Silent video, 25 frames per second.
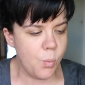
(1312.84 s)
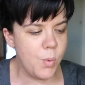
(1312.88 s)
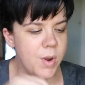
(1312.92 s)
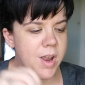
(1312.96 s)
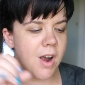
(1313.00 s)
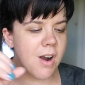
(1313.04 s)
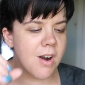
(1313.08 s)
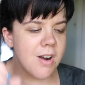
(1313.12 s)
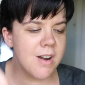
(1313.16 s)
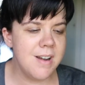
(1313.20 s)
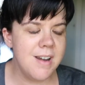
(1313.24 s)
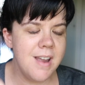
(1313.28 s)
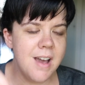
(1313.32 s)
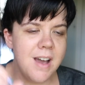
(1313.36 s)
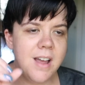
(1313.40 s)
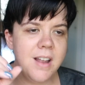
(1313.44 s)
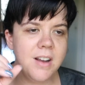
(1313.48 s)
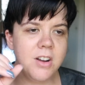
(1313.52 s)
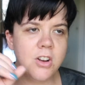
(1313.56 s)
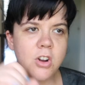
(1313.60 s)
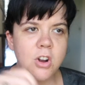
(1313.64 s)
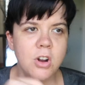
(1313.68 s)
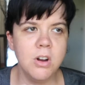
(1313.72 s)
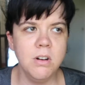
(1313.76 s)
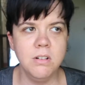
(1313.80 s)
We are
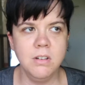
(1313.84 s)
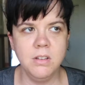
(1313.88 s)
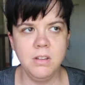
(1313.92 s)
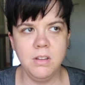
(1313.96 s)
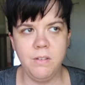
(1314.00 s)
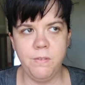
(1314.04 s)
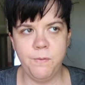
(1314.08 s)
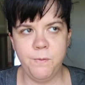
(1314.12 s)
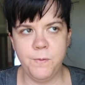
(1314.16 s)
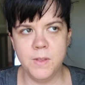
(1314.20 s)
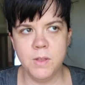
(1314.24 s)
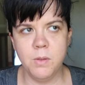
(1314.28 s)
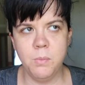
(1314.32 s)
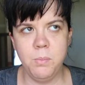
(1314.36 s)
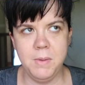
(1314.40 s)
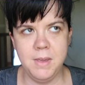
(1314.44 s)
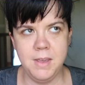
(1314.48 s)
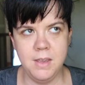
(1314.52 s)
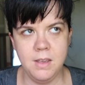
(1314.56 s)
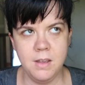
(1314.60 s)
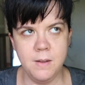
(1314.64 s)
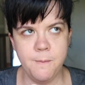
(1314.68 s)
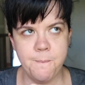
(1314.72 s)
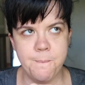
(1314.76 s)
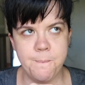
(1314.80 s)
not currently
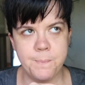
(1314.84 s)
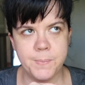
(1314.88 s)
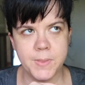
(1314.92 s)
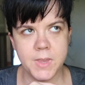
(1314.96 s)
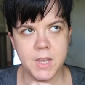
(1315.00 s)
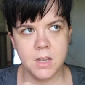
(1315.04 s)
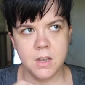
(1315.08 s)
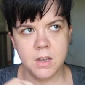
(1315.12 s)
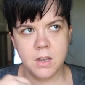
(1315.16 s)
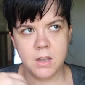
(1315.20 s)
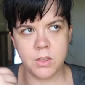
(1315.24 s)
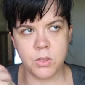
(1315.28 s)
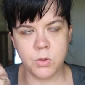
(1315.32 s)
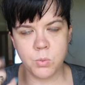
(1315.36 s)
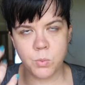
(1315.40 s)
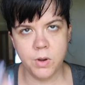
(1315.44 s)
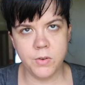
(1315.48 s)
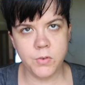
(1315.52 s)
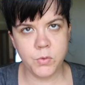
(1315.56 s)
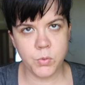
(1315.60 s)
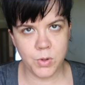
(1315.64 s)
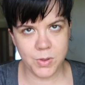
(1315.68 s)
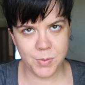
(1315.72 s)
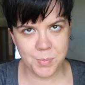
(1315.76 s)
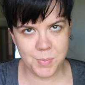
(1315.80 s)
filming
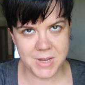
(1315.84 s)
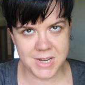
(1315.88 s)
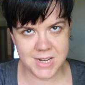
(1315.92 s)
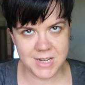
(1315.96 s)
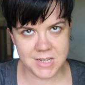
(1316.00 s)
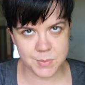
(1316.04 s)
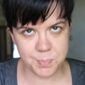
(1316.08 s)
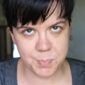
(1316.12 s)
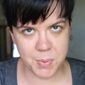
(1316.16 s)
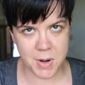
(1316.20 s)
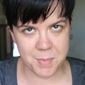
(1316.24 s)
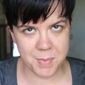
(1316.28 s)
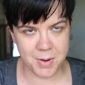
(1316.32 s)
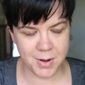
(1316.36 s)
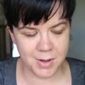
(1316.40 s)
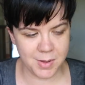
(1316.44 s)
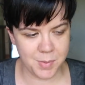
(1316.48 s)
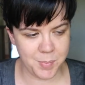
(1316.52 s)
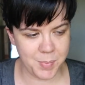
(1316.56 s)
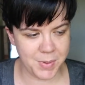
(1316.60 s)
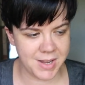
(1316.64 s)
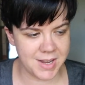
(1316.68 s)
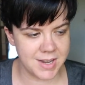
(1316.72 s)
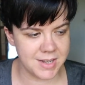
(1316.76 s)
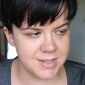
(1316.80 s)
thrift with me's,
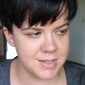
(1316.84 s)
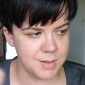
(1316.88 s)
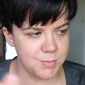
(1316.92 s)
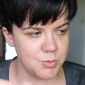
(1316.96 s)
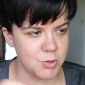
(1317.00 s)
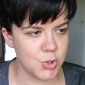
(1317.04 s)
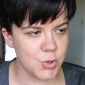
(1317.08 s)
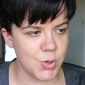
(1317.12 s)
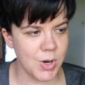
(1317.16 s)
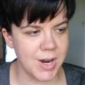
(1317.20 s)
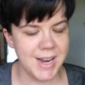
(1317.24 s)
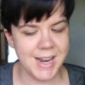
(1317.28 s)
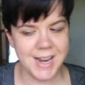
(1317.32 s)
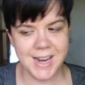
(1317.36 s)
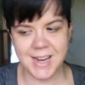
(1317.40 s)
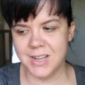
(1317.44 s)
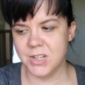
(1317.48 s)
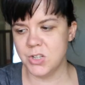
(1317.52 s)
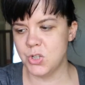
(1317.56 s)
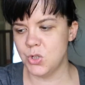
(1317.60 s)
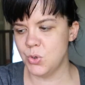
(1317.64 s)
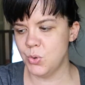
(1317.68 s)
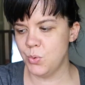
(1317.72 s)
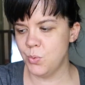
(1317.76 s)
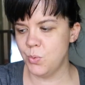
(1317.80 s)
primarily because I'm
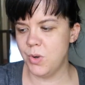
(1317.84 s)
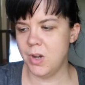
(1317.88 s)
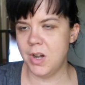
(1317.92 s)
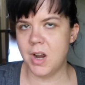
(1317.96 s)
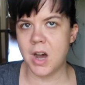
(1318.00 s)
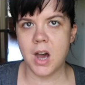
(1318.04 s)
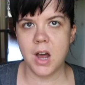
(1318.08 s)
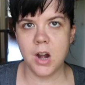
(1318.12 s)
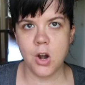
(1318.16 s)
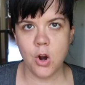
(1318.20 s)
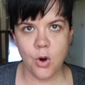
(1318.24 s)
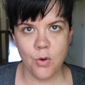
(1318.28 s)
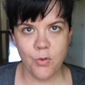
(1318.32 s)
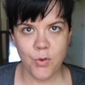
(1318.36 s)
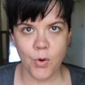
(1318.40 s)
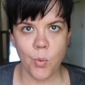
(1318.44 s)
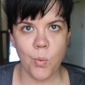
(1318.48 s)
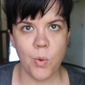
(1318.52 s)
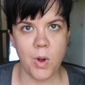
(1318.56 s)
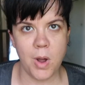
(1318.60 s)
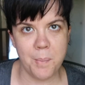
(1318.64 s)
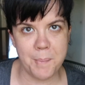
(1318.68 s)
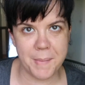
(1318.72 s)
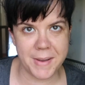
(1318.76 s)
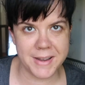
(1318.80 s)
trying to not
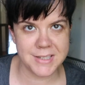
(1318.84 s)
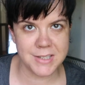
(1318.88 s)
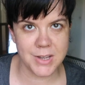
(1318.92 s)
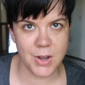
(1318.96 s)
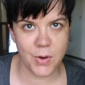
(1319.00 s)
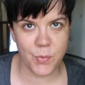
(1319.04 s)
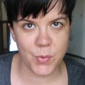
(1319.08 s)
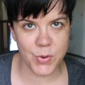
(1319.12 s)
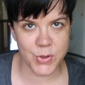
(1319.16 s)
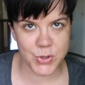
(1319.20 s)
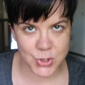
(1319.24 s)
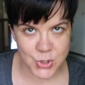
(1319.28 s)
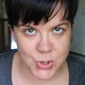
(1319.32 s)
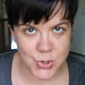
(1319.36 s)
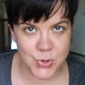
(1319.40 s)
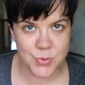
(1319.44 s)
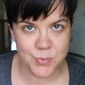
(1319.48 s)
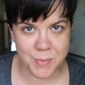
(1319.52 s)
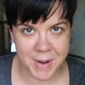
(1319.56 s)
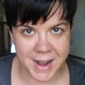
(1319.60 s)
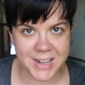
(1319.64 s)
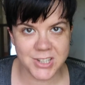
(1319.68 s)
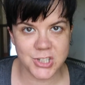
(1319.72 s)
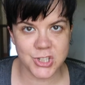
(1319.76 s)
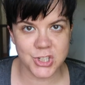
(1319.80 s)
overwhelm myself with too
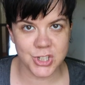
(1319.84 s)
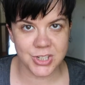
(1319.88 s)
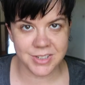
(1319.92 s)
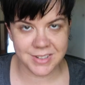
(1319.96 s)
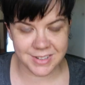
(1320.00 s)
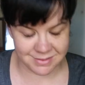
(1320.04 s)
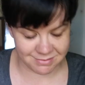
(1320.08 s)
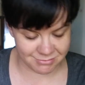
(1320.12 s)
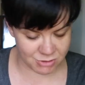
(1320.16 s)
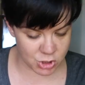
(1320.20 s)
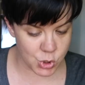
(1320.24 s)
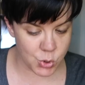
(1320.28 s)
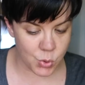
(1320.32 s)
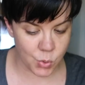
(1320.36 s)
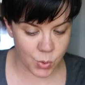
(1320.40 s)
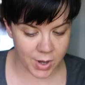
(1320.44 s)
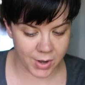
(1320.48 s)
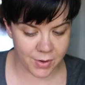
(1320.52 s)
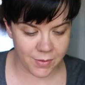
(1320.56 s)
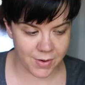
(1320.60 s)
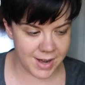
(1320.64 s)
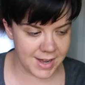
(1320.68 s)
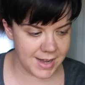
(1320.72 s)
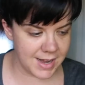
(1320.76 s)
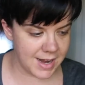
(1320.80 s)
much too
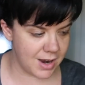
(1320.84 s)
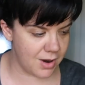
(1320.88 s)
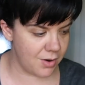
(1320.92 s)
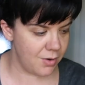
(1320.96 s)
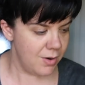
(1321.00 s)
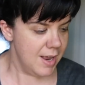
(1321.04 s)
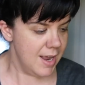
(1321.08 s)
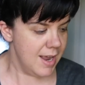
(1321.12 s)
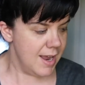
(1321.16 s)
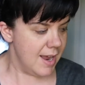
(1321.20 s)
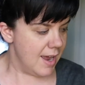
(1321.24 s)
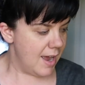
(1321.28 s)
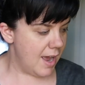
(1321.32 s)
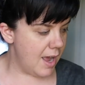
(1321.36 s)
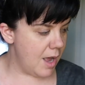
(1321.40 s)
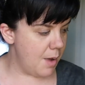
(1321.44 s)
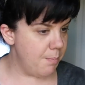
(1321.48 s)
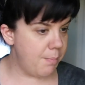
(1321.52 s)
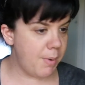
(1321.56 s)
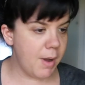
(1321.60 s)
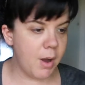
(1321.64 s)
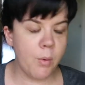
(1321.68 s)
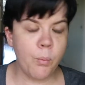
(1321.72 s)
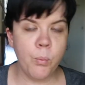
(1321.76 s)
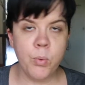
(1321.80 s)
quick right now,
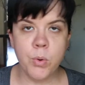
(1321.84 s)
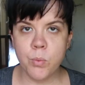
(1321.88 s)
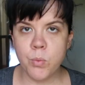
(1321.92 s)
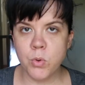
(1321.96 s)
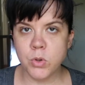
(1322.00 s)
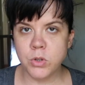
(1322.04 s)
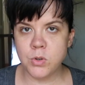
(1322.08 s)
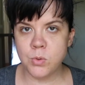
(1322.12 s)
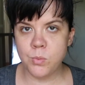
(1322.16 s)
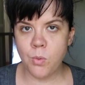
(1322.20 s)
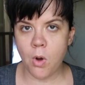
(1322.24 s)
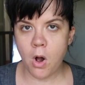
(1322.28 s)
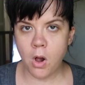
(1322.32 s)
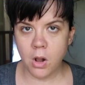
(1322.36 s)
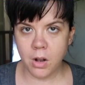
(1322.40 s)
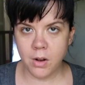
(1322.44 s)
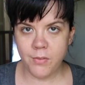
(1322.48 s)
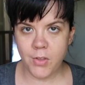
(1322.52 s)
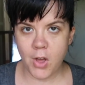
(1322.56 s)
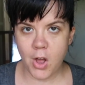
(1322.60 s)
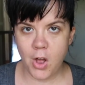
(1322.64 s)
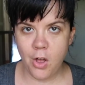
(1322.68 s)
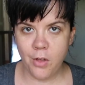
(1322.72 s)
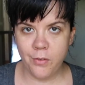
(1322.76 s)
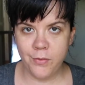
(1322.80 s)
but we will do all of
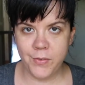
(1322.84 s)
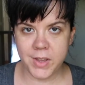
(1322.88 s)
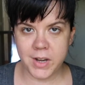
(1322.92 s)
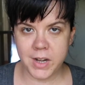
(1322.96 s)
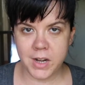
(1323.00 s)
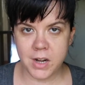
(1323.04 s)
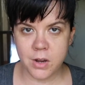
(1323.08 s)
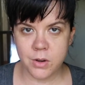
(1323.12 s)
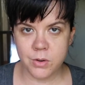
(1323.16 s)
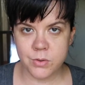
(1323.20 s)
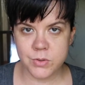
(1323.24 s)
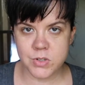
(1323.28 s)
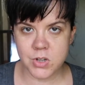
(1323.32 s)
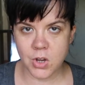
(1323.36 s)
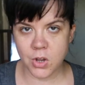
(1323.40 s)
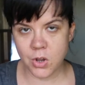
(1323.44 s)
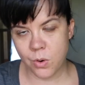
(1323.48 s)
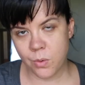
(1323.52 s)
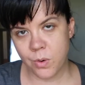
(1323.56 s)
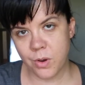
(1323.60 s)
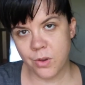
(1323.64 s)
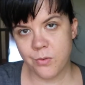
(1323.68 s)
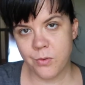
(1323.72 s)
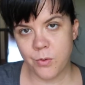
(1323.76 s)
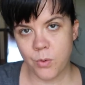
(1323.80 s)
the haul videos
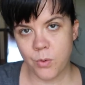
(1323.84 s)
going